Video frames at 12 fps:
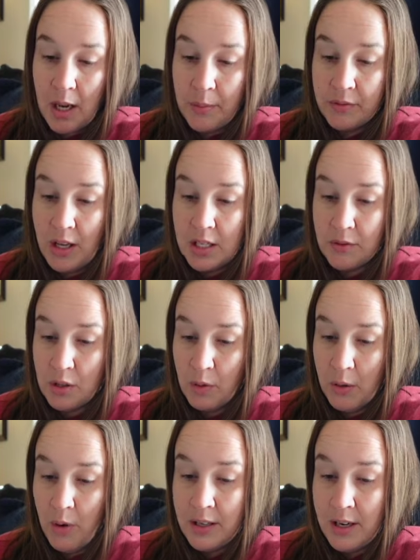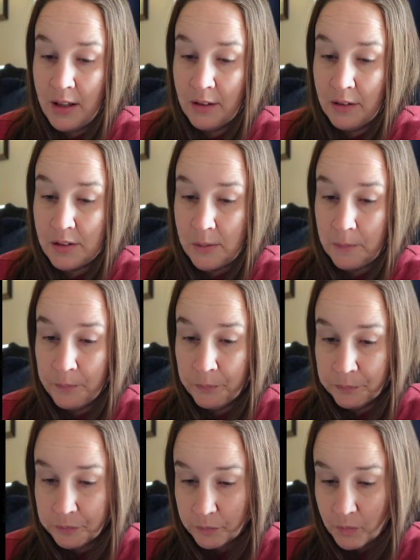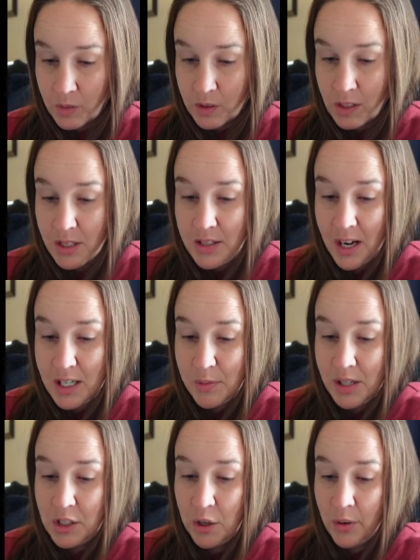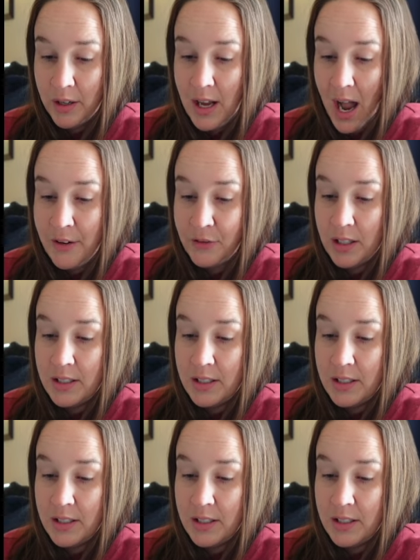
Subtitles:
couple of days for $21. Next was a Torrid Ivory